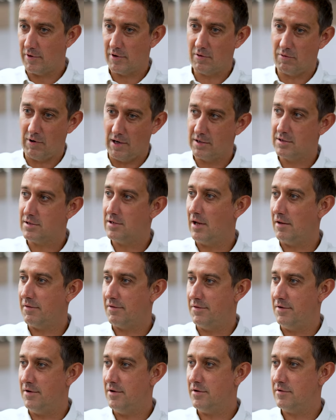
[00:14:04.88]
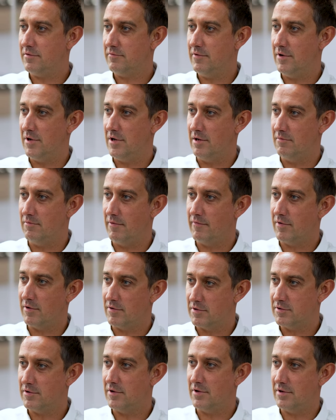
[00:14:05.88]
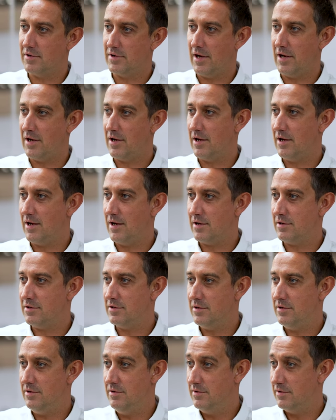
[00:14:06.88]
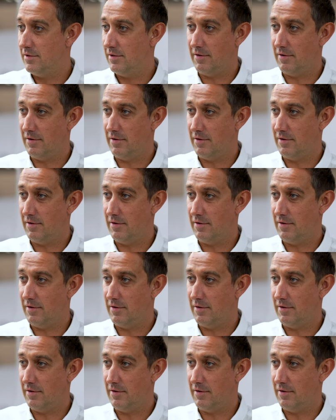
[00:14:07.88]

to quench that thirst, really. We've got to start taking action.